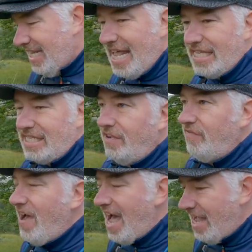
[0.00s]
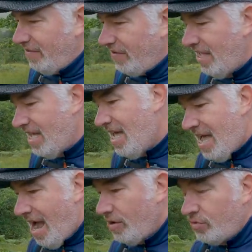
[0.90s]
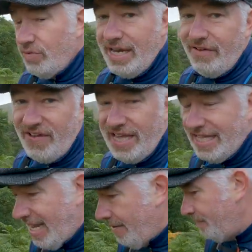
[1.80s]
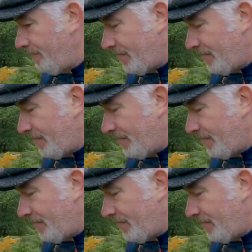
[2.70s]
the last five, I was really feeling it.